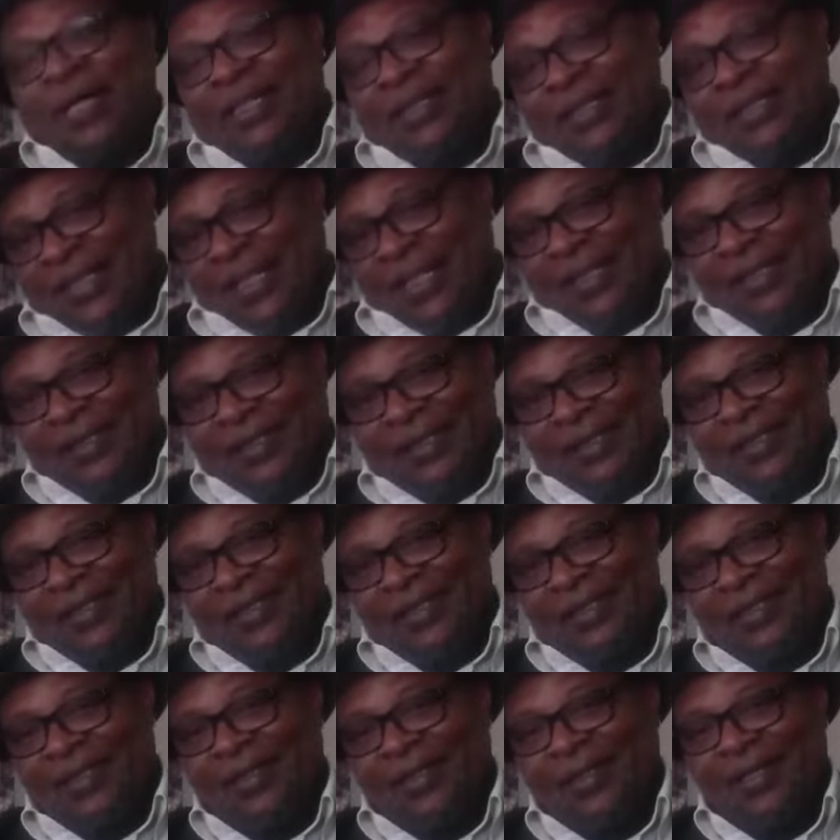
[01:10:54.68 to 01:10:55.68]
Shirt.
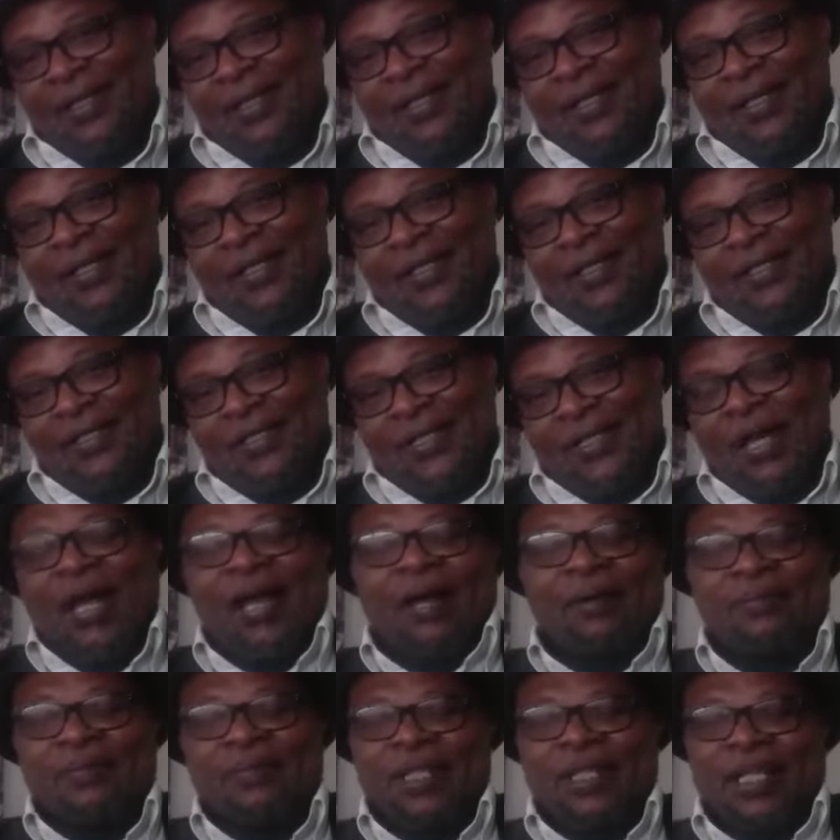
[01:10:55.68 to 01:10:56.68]
So
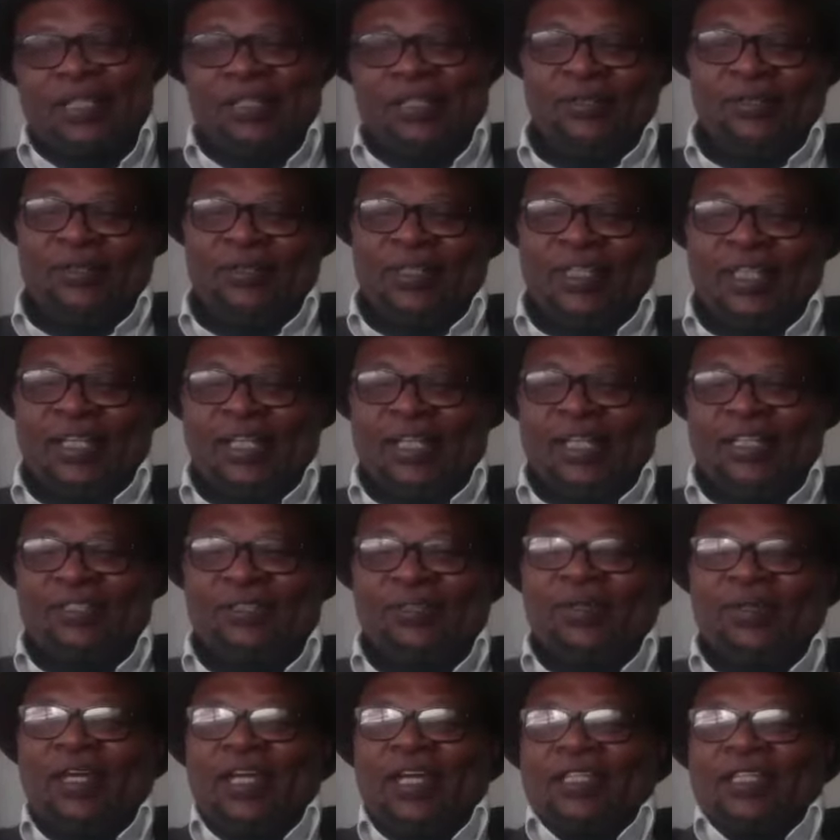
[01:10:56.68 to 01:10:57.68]
I'm just looking at
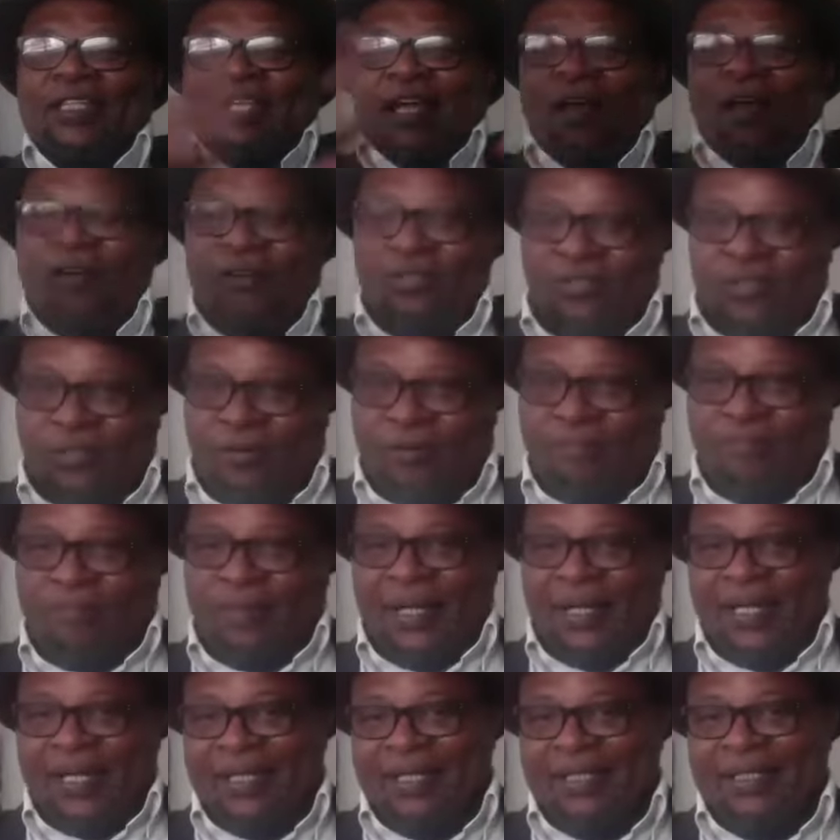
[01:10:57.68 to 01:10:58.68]
you as House of
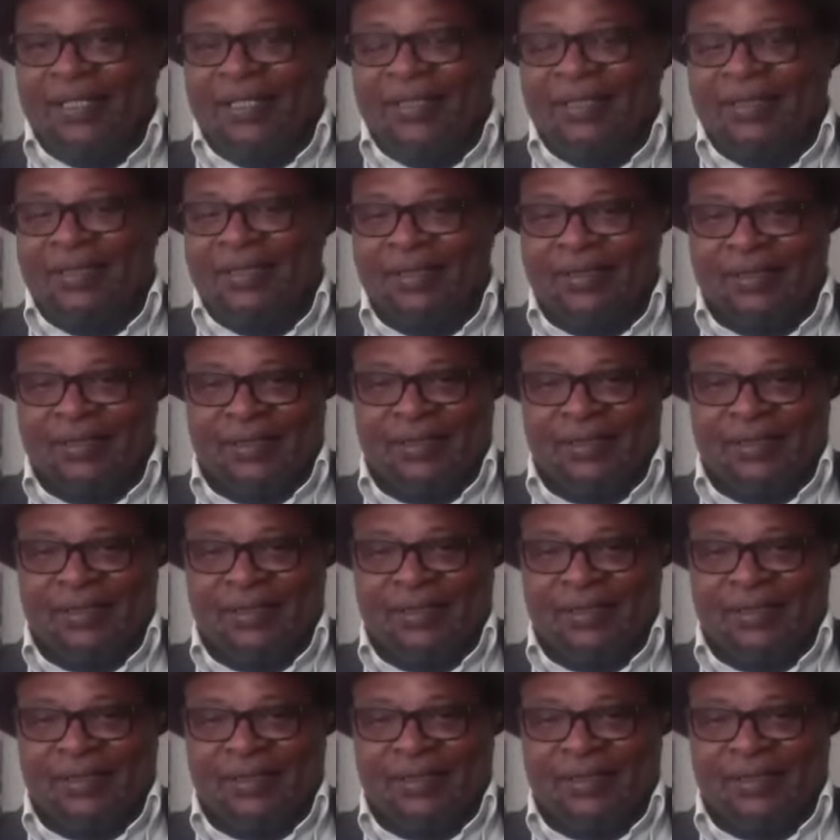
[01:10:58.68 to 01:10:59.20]
Brands.